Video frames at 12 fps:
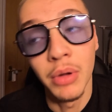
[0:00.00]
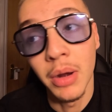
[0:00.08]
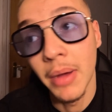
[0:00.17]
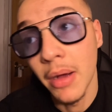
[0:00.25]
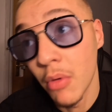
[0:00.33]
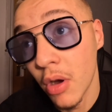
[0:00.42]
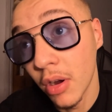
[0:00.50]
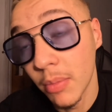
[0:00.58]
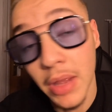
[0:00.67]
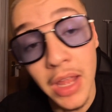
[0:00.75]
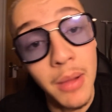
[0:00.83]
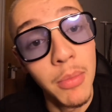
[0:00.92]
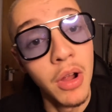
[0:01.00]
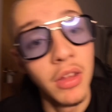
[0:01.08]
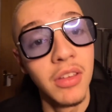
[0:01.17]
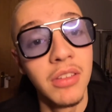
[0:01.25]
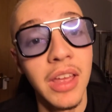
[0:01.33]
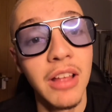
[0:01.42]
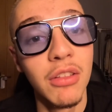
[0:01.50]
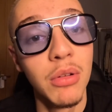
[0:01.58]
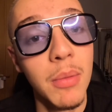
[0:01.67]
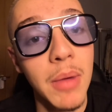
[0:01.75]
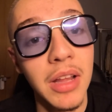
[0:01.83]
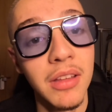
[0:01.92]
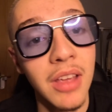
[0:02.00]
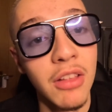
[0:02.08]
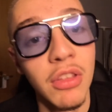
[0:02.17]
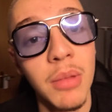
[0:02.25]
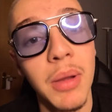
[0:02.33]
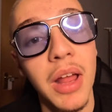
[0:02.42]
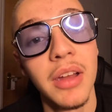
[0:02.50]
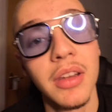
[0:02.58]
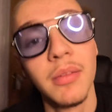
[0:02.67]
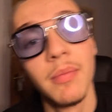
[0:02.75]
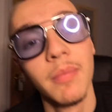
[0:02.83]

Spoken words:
I'm at work. But yeah, boys, let's get to it, man. Let's get to the planning.